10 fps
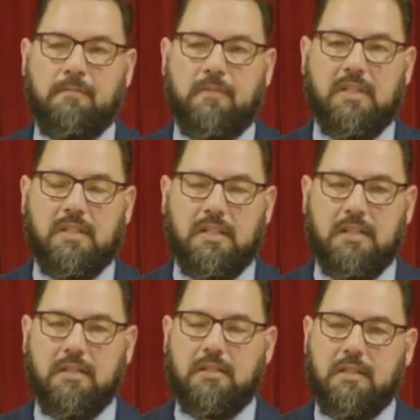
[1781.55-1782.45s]
This, this,
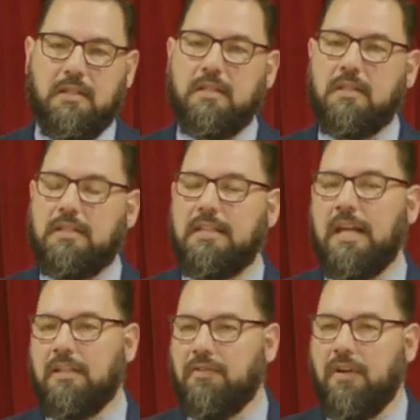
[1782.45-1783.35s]
is, this is the
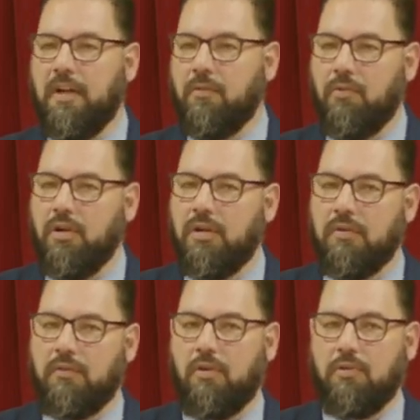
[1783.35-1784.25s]
sanctifying work
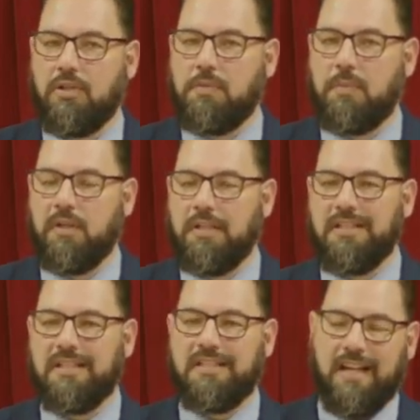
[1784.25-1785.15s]
of the Holy Spirit. This is
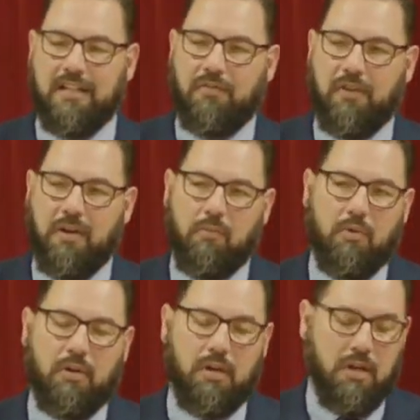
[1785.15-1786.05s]
a sanctifying
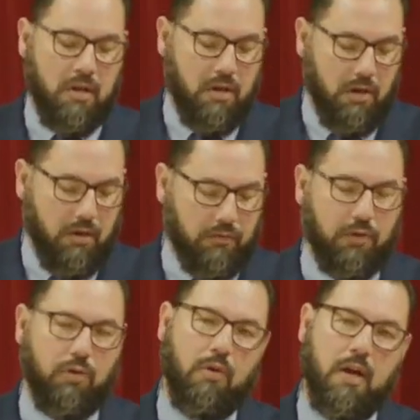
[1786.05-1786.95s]
work of the
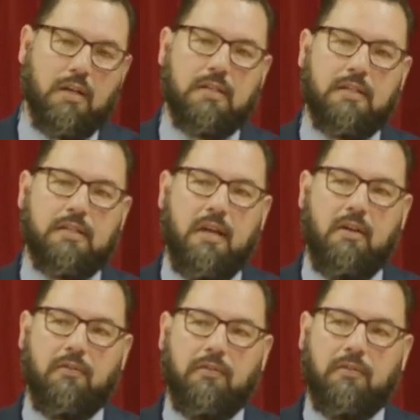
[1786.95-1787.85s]
cross
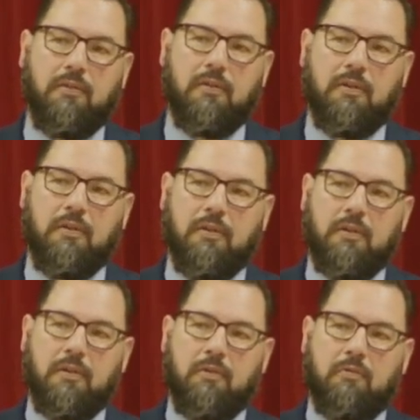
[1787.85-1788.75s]
itself.
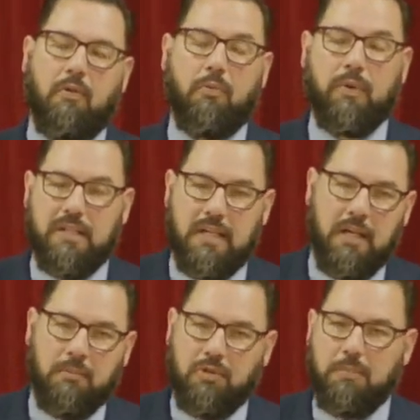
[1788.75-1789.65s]
We're
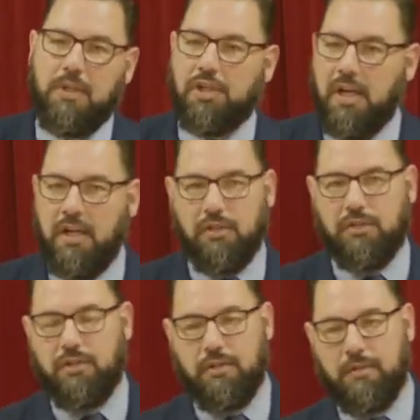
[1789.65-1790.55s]
redeemed to be changed.